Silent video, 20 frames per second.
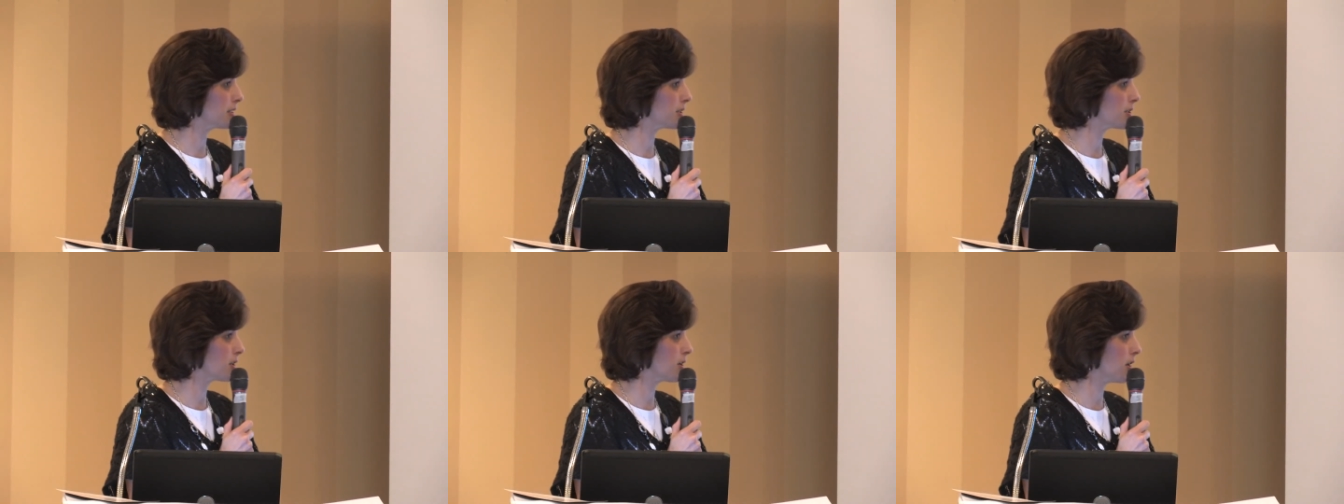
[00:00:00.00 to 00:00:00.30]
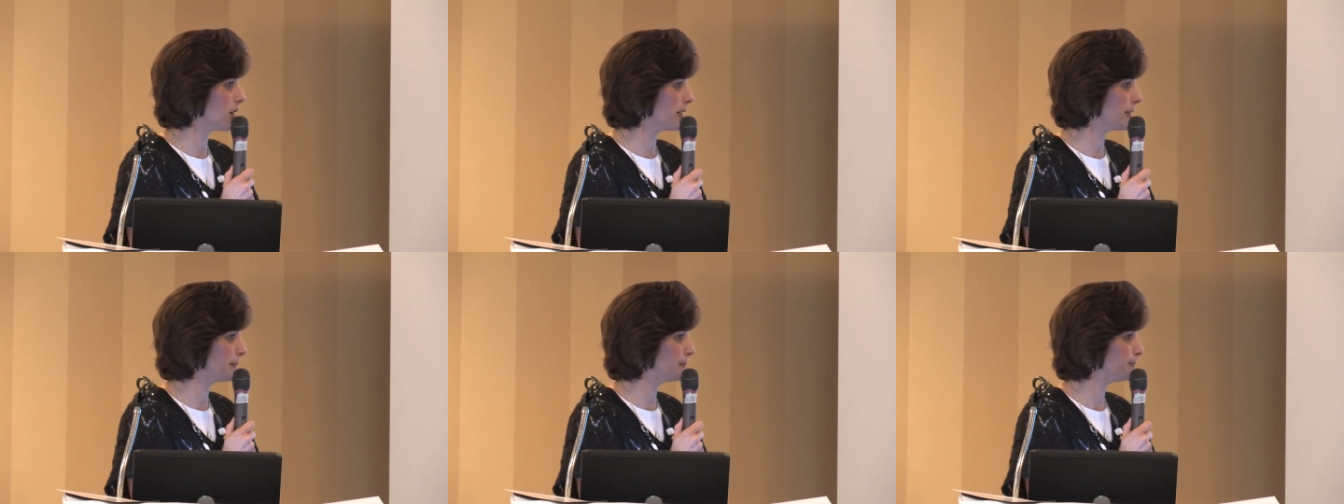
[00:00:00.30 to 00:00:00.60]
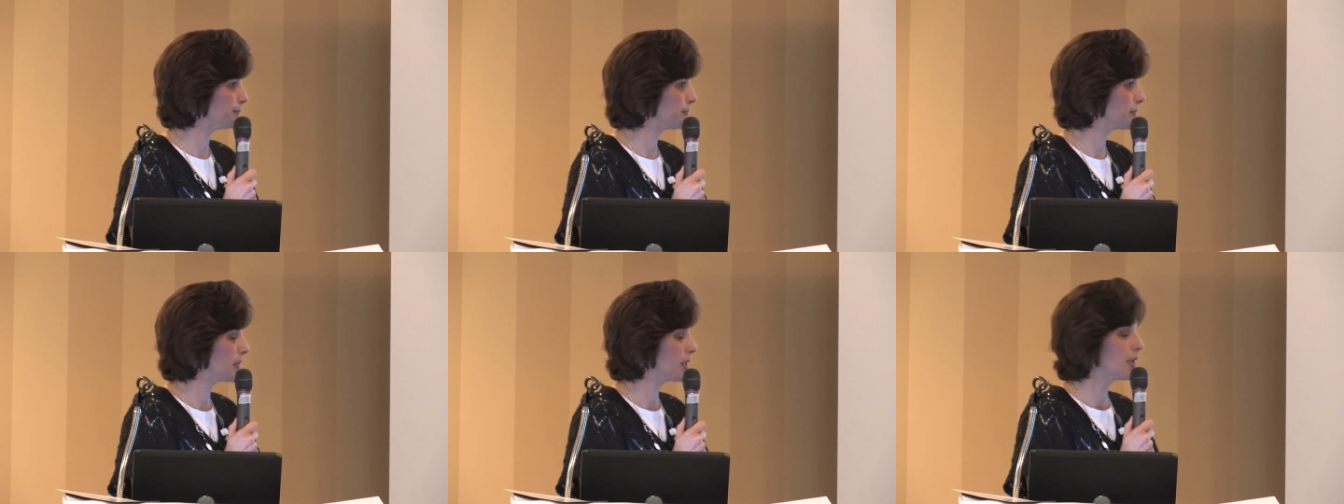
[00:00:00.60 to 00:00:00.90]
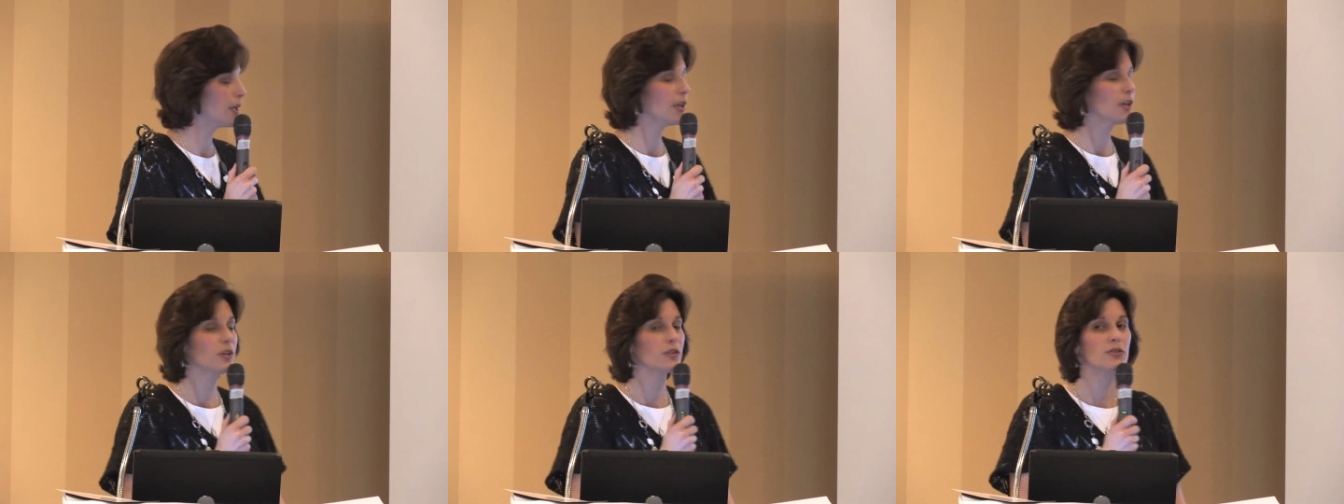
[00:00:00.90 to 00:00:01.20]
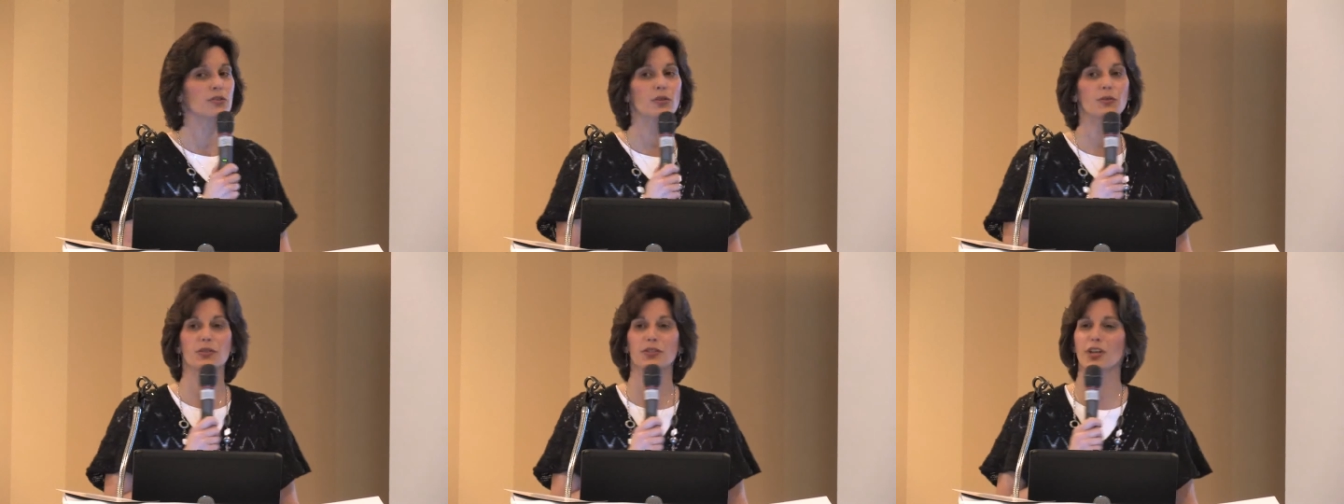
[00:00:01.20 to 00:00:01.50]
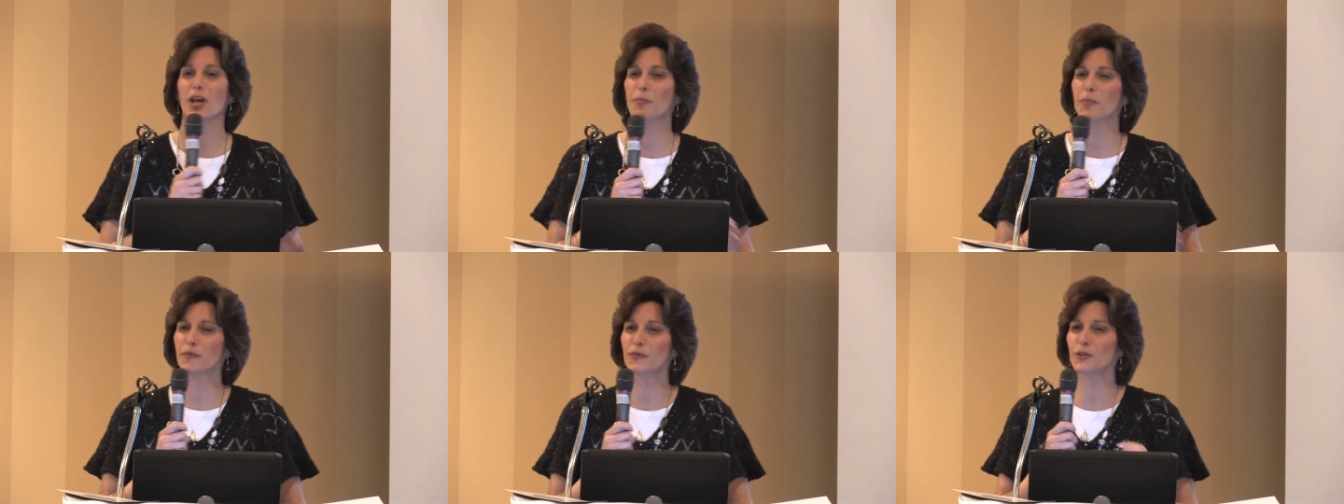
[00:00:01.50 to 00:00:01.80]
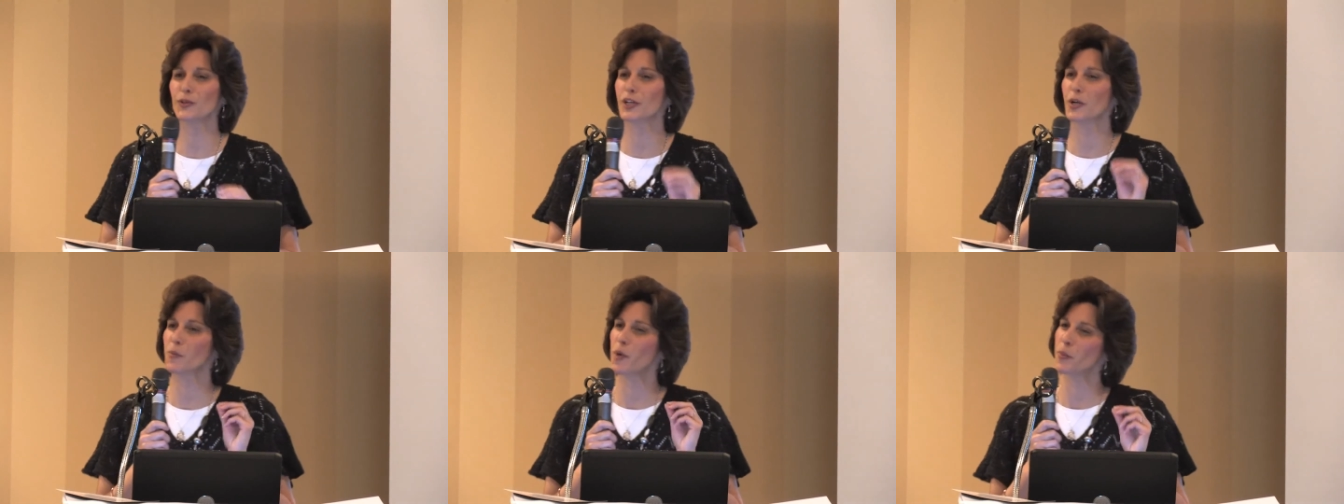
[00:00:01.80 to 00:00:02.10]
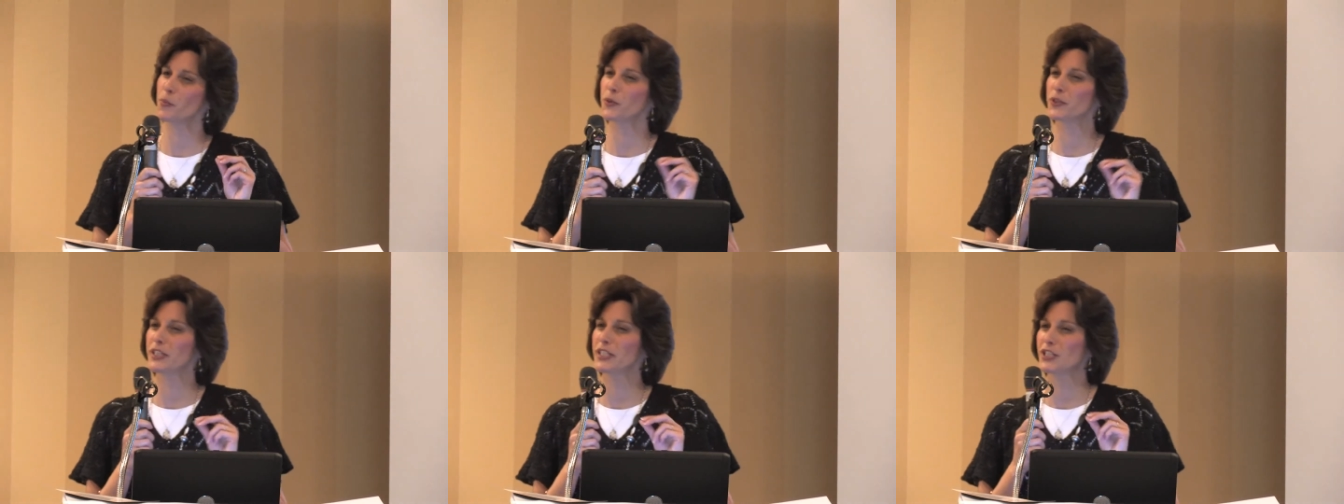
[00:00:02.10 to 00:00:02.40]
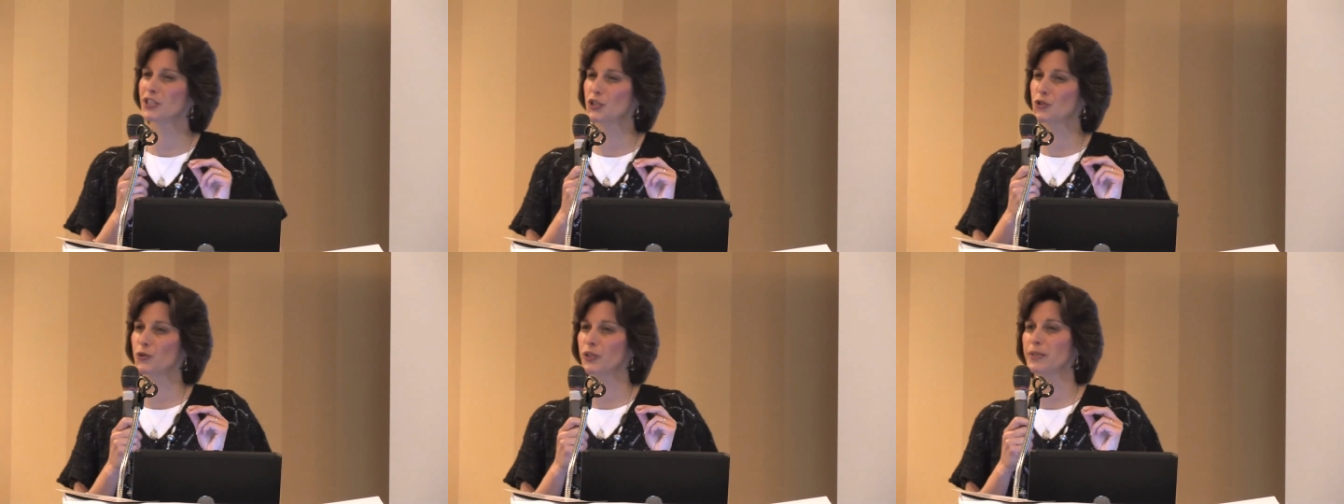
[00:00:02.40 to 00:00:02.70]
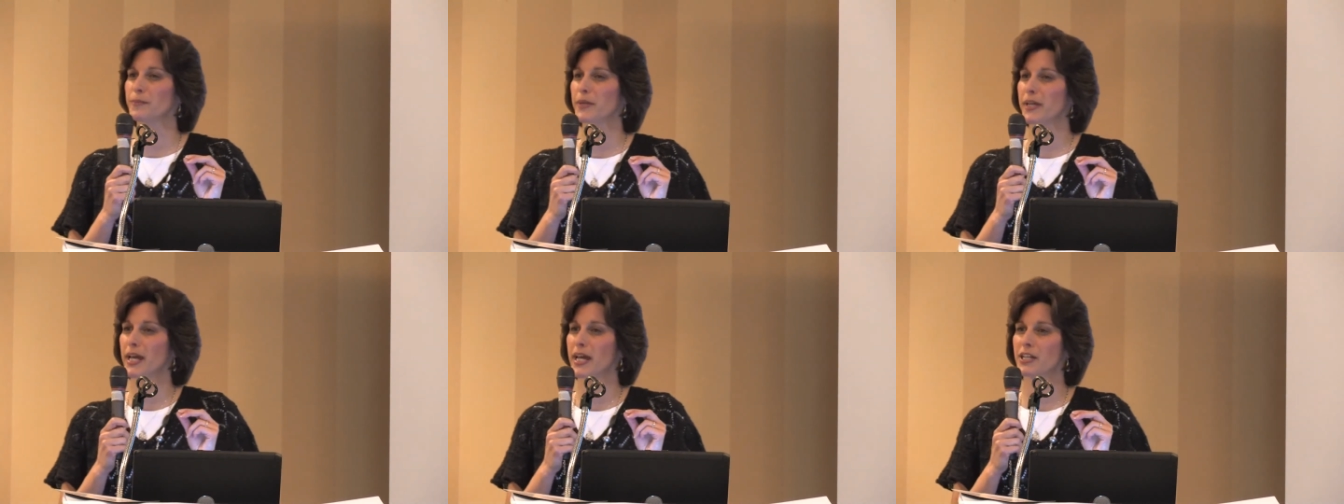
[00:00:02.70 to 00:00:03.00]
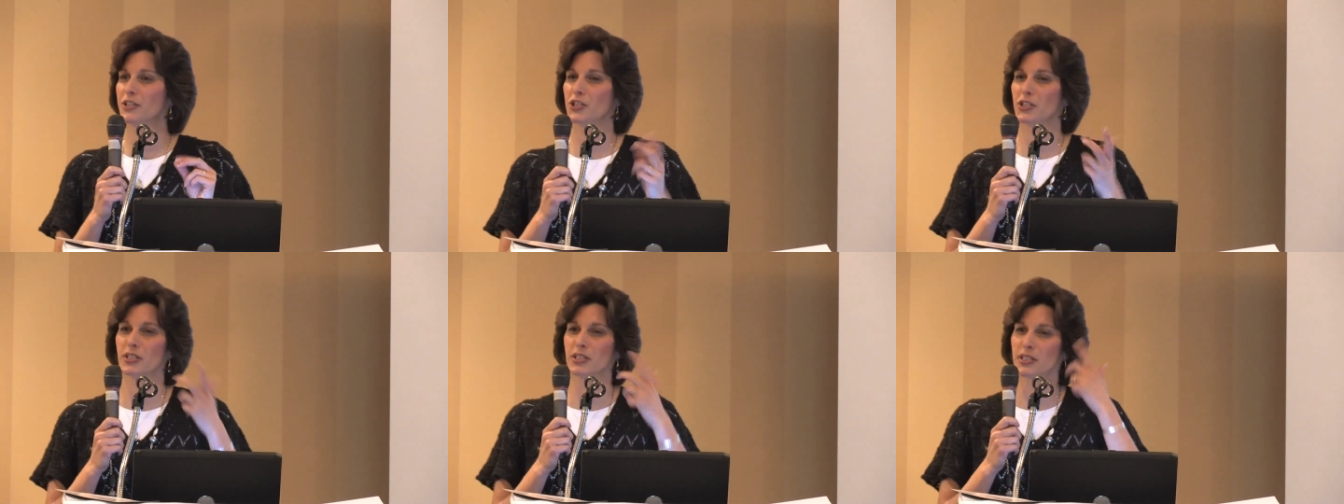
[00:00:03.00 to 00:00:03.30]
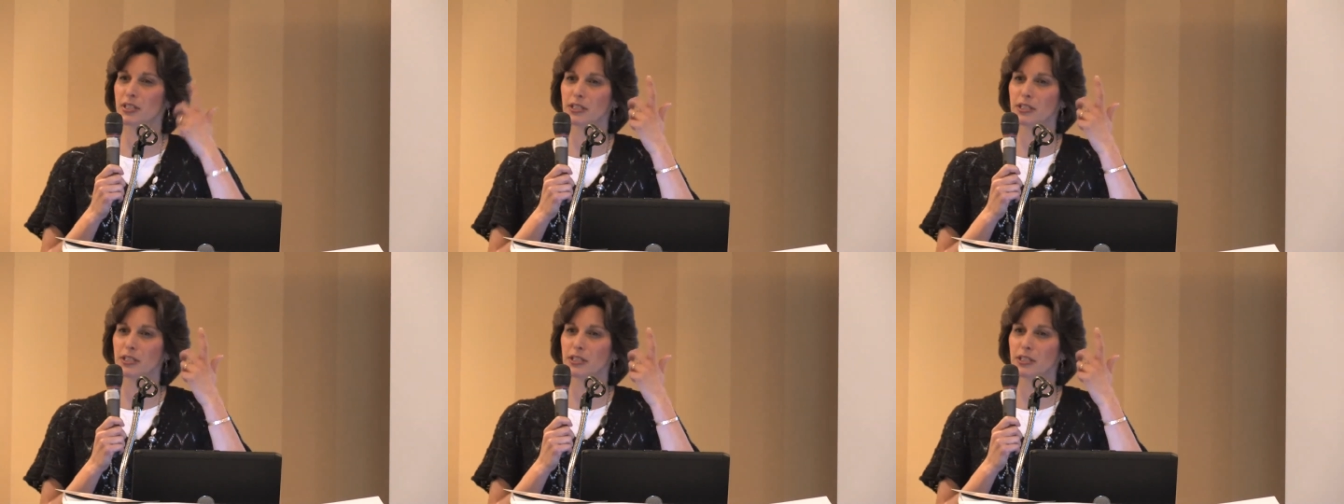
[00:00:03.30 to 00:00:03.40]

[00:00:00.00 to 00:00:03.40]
this car. So some of you come up with these dream gadgets,